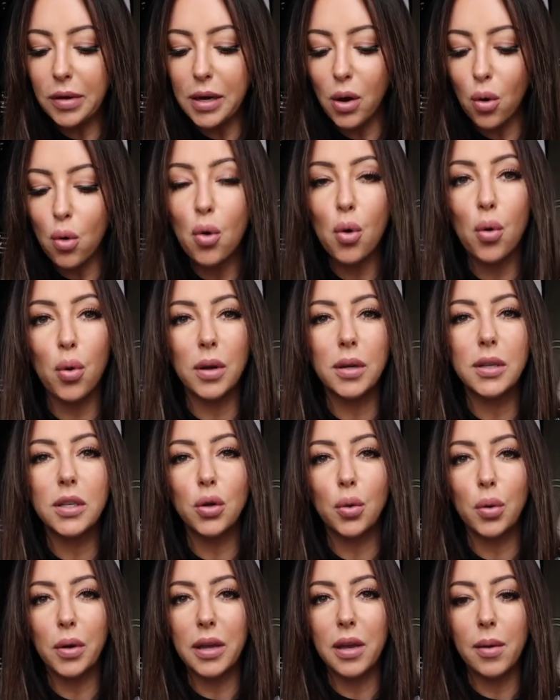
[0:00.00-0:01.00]
really awkward
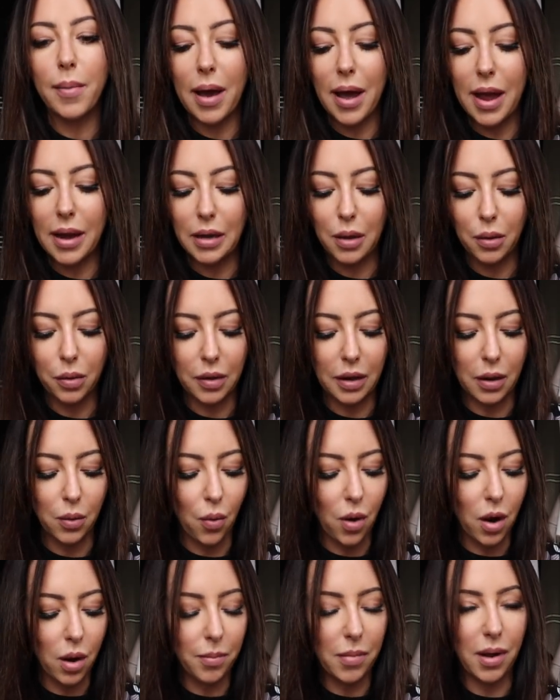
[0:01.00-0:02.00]
talking about
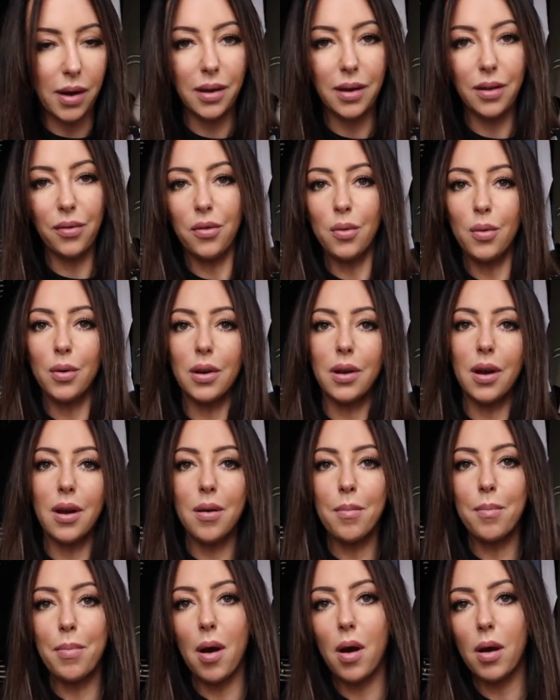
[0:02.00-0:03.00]
anything where I'm like, if you wanna go
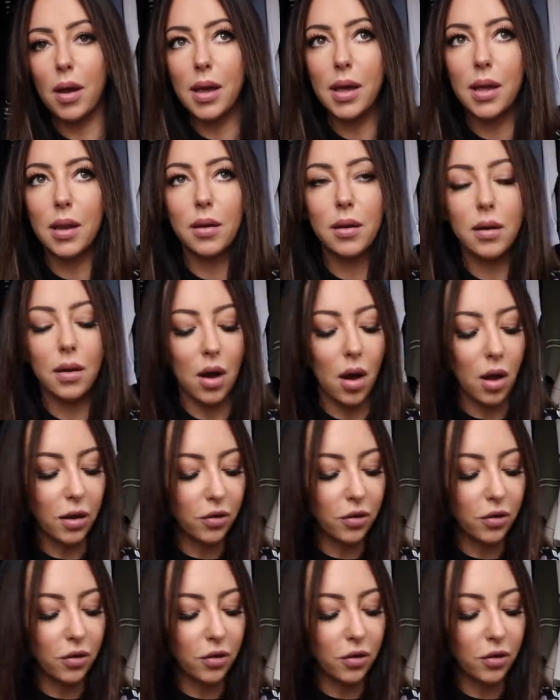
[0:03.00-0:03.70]
and buy it, you know,